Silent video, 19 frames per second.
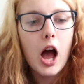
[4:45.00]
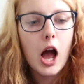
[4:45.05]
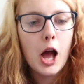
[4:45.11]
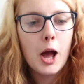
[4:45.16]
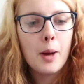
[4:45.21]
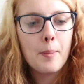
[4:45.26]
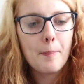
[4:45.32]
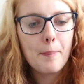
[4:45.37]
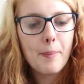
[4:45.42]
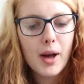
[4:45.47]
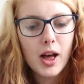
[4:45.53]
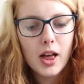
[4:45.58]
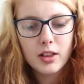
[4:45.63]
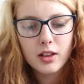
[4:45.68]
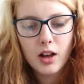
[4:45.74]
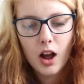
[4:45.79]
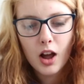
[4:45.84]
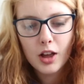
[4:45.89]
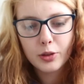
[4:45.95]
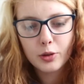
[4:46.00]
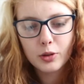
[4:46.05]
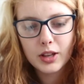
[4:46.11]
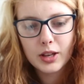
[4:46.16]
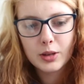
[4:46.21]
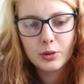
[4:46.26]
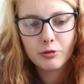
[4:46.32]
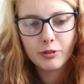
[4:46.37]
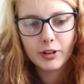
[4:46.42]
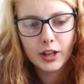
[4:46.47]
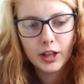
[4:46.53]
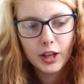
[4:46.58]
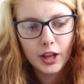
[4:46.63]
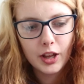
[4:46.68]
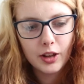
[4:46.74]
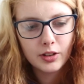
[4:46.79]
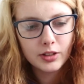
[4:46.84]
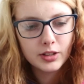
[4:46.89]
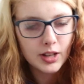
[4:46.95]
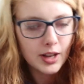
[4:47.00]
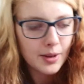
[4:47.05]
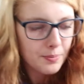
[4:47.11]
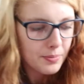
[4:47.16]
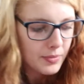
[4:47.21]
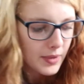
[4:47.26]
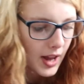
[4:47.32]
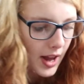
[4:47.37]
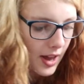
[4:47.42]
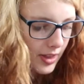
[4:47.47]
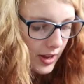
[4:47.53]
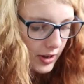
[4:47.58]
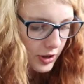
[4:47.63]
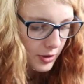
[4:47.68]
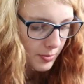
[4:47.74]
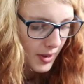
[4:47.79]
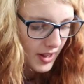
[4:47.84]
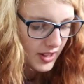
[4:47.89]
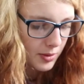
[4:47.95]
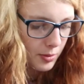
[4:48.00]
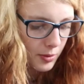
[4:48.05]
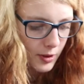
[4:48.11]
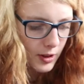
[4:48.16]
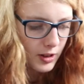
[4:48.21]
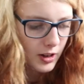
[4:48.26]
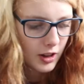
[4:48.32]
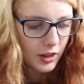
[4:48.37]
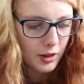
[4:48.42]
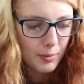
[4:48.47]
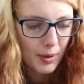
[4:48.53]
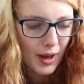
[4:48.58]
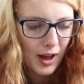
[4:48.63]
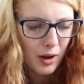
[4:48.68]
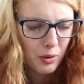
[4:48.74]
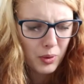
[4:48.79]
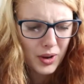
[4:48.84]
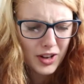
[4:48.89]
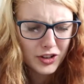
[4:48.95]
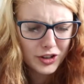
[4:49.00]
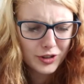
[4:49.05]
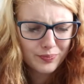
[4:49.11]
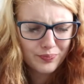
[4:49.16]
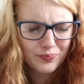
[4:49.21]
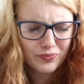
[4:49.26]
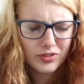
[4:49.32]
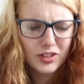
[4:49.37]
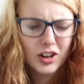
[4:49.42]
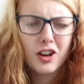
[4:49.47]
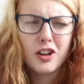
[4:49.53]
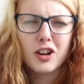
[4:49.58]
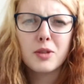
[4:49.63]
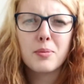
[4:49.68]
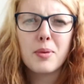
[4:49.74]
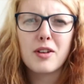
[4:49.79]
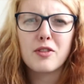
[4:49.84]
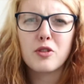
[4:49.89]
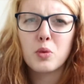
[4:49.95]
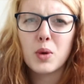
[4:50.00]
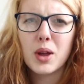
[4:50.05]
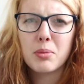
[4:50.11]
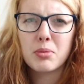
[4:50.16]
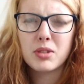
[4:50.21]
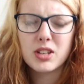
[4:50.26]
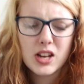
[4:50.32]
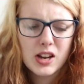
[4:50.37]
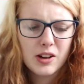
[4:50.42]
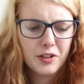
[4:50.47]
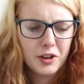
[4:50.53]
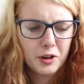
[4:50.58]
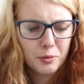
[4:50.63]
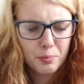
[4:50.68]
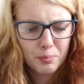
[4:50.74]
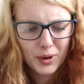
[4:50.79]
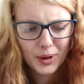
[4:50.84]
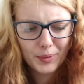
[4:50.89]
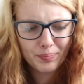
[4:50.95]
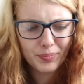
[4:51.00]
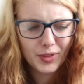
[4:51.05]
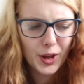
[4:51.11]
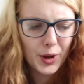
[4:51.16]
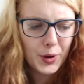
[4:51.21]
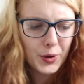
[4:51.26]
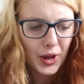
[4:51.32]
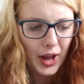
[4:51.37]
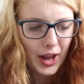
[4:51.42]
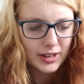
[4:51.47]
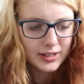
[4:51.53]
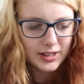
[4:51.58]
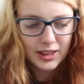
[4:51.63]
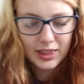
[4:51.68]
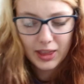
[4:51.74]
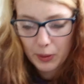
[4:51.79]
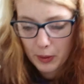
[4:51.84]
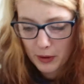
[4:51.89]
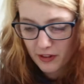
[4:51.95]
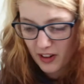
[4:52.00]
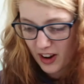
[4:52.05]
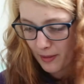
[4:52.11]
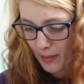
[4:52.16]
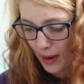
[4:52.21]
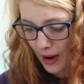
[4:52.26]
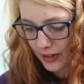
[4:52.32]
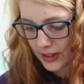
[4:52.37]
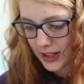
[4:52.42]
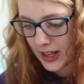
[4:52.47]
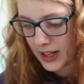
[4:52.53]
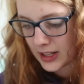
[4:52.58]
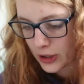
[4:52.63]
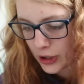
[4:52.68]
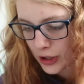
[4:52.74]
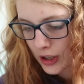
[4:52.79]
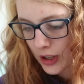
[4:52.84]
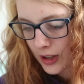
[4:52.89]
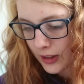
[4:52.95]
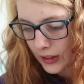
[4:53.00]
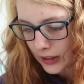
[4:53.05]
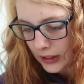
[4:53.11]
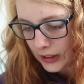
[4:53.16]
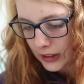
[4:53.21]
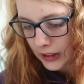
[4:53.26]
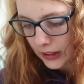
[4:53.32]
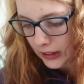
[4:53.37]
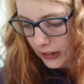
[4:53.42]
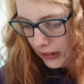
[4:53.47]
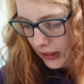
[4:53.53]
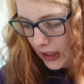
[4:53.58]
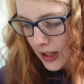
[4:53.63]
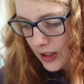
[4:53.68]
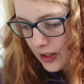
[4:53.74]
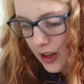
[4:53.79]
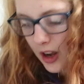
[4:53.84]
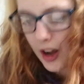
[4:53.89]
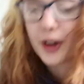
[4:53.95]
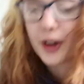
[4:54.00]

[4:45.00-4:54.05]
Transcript: but I thought these were really cute, and then just picked up another pair, which are a bit of a weird material, but who cares, and they were £5 each, so